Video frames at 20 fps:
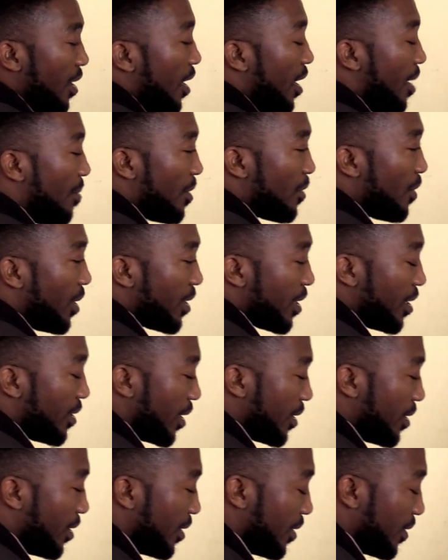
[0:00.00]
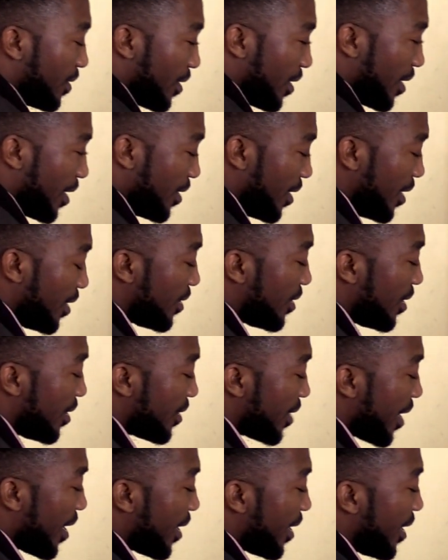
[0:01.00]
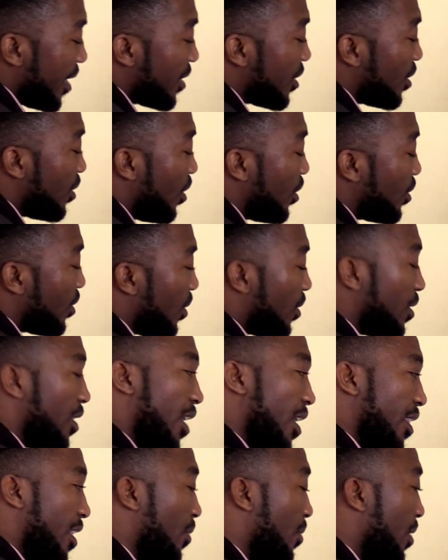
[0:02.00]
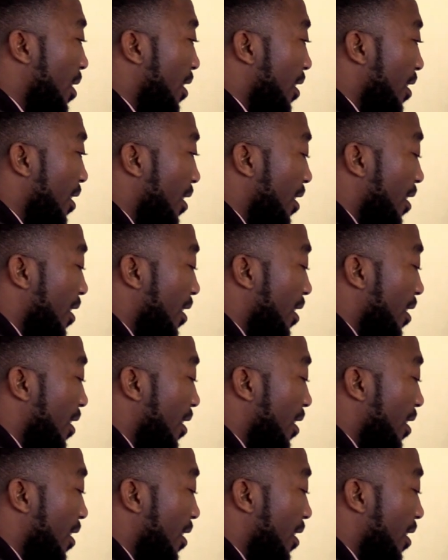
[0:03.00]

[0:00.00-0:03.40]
Am I quadrant 13? Are they still saying east, north, or the other way?